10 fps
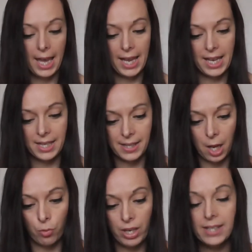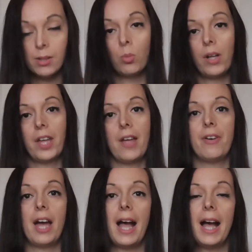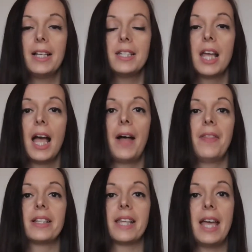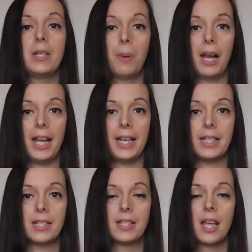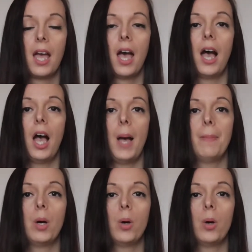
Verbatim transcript: is a recent one that I've had, and that's EdPlace. Um,